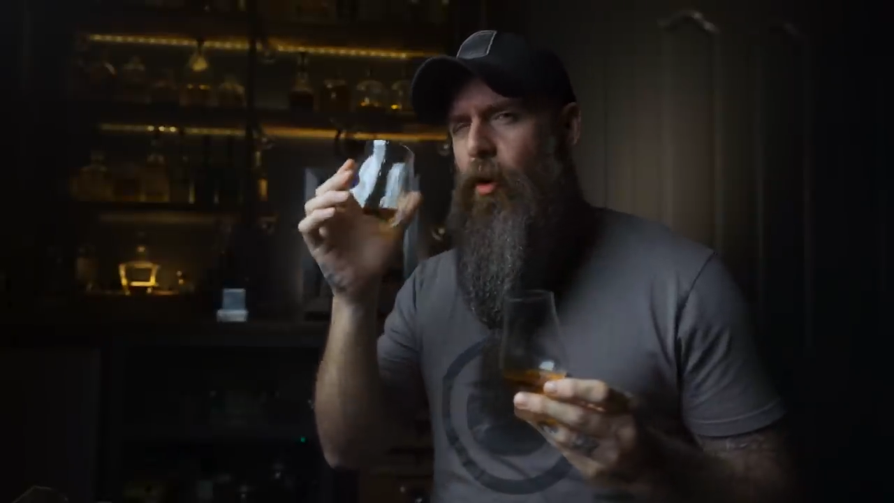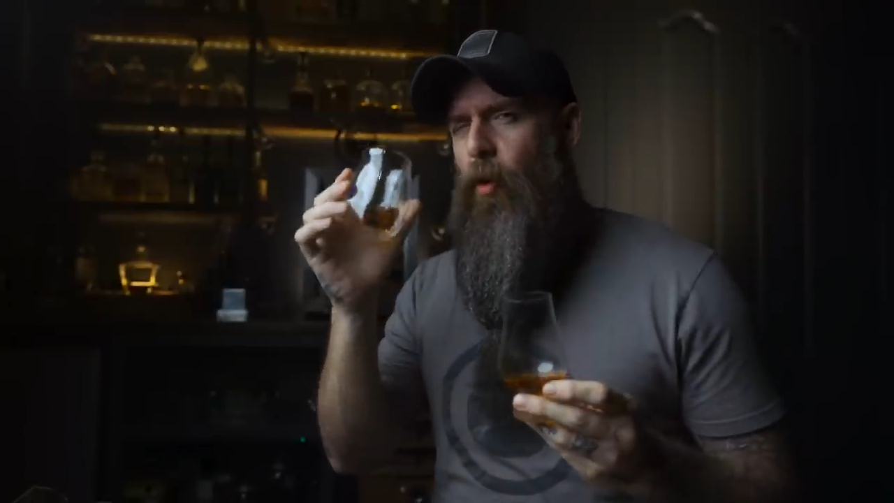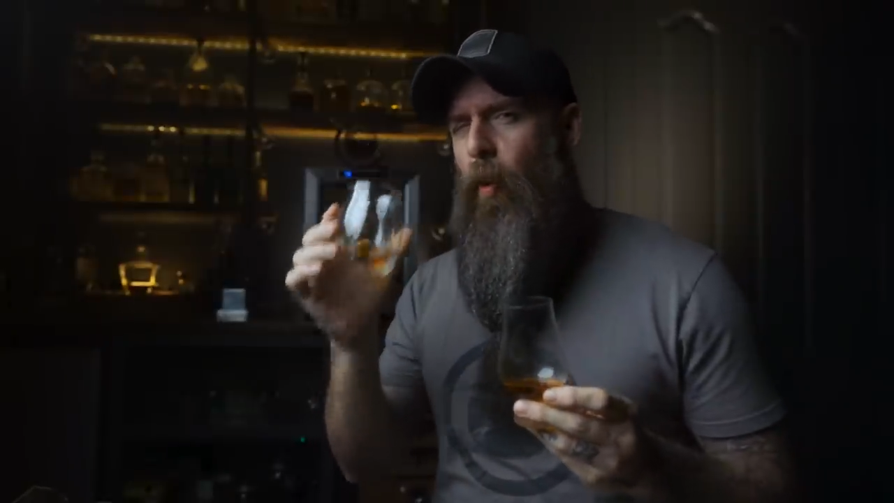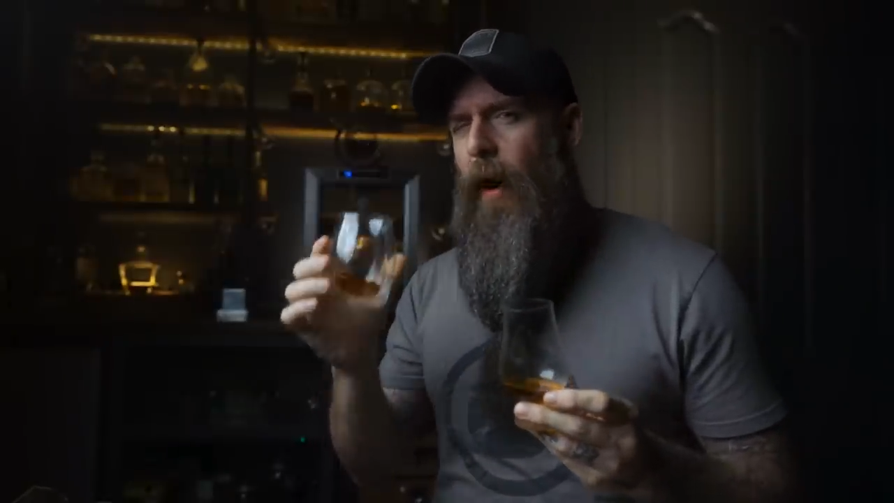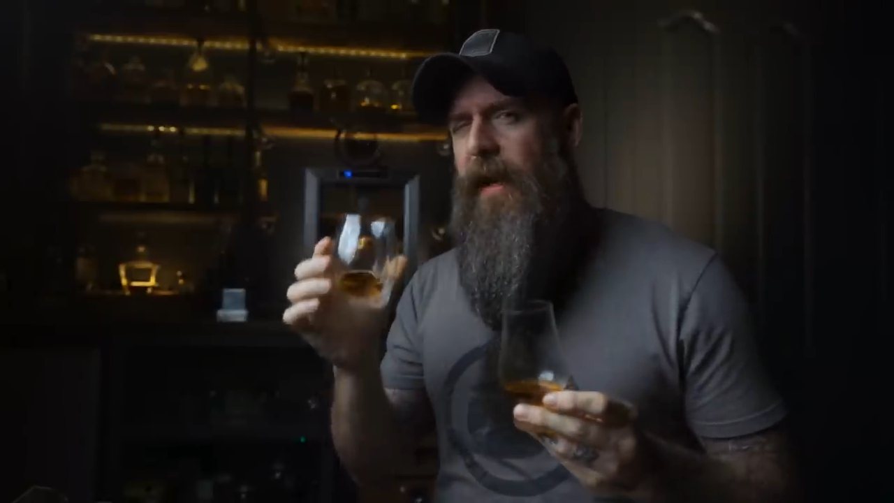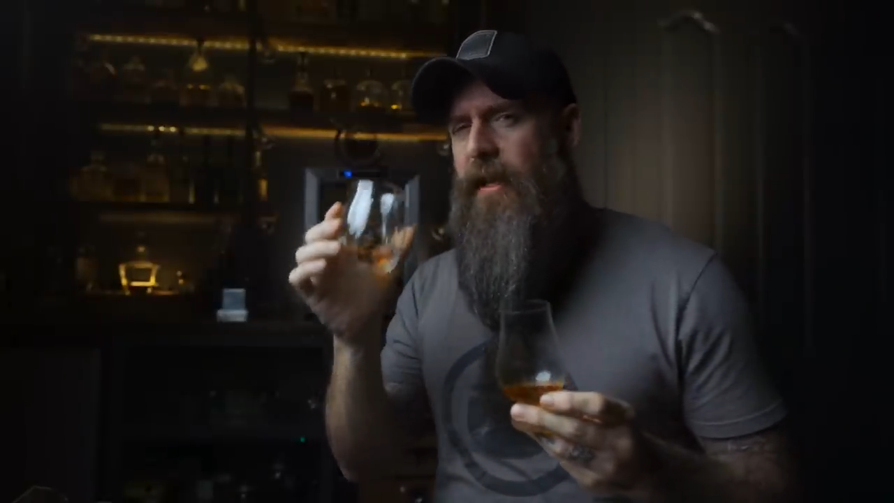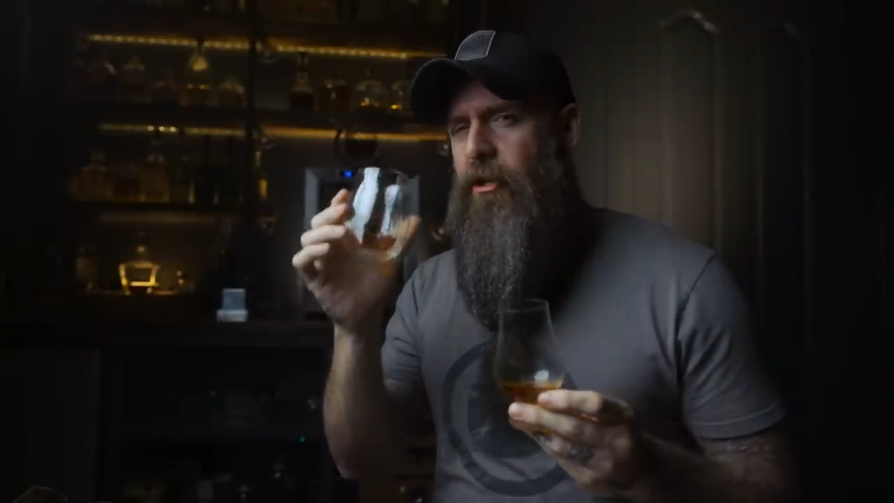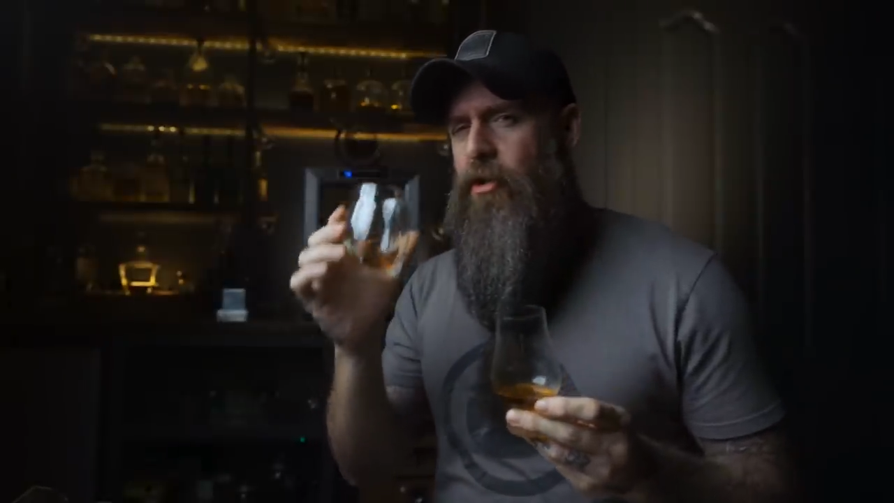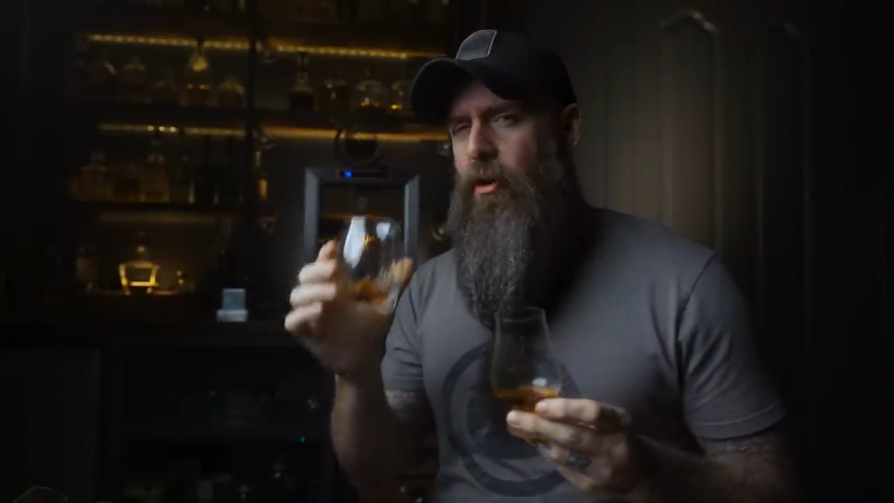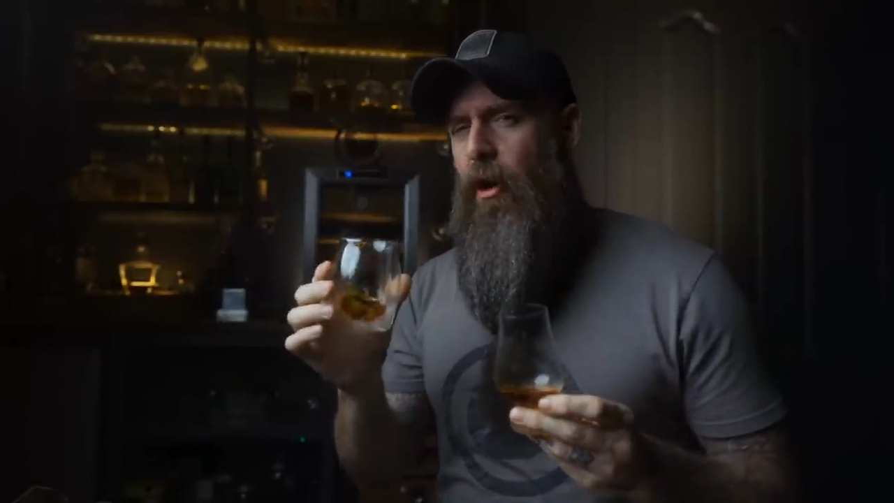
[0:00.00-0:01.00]
quite
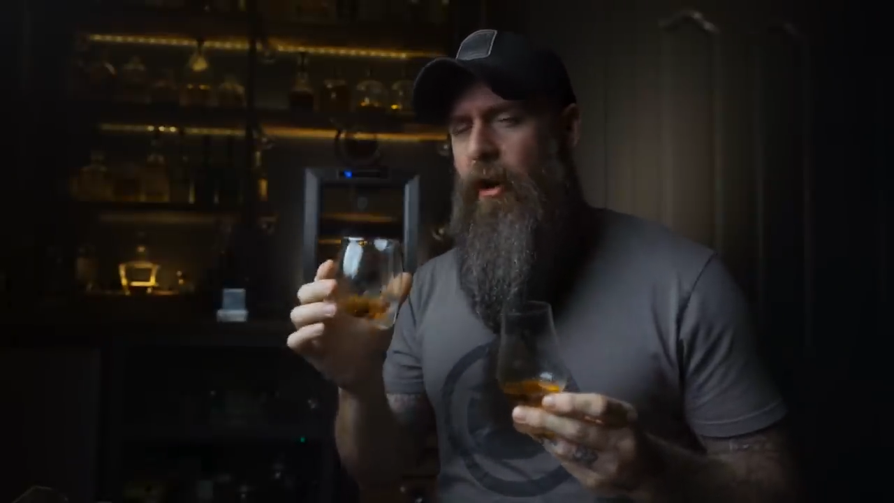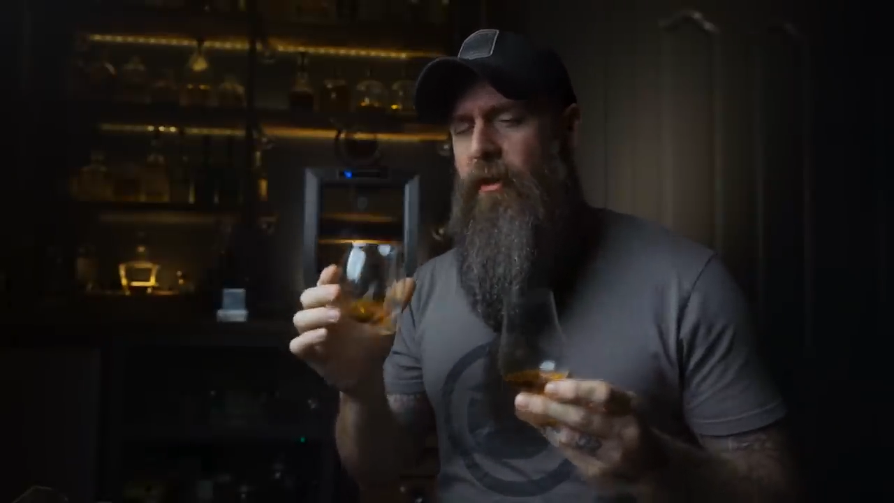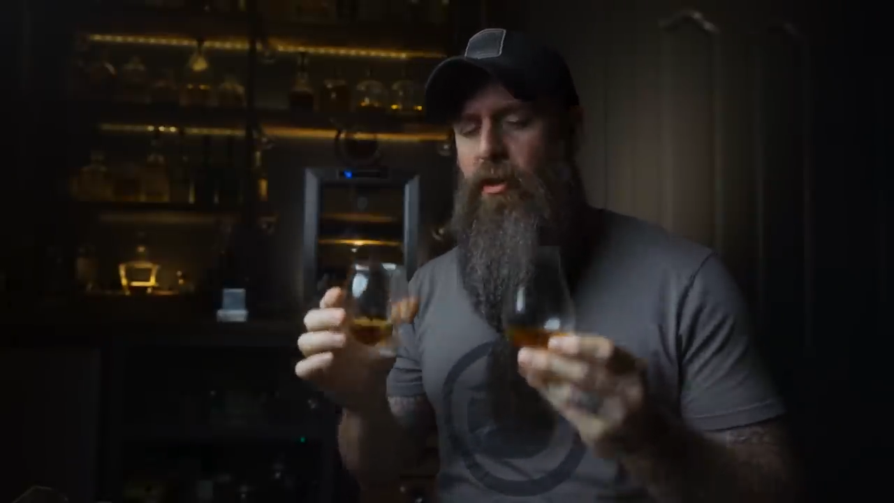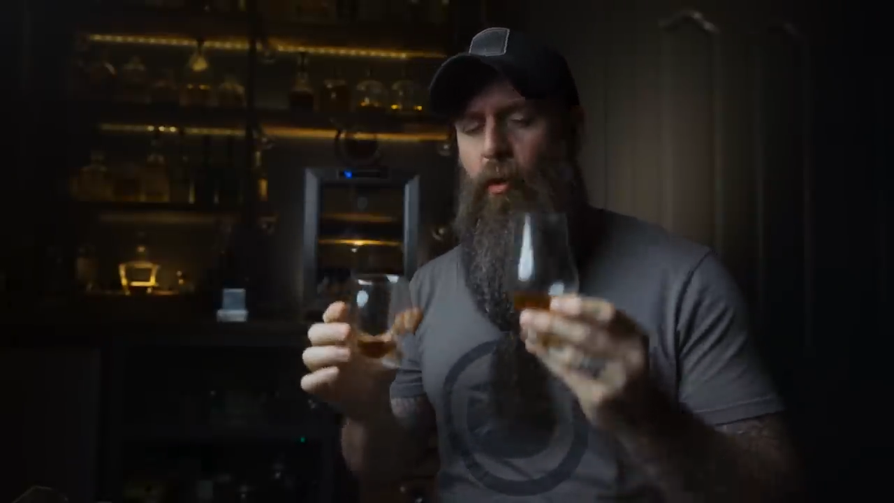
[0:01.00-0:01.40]
as strong in the